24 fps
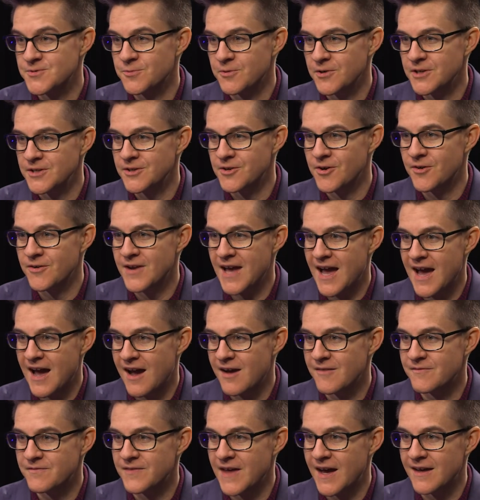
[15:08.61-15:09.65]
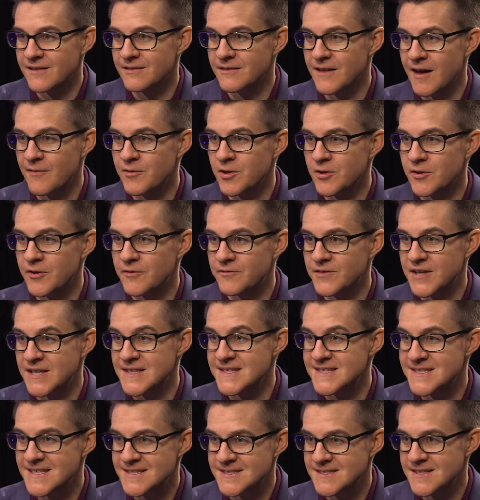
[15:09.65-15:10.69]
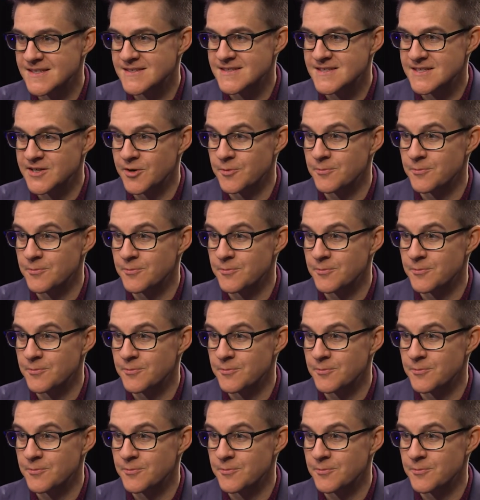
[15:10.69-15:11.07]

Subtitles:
where you don't have that level of consistency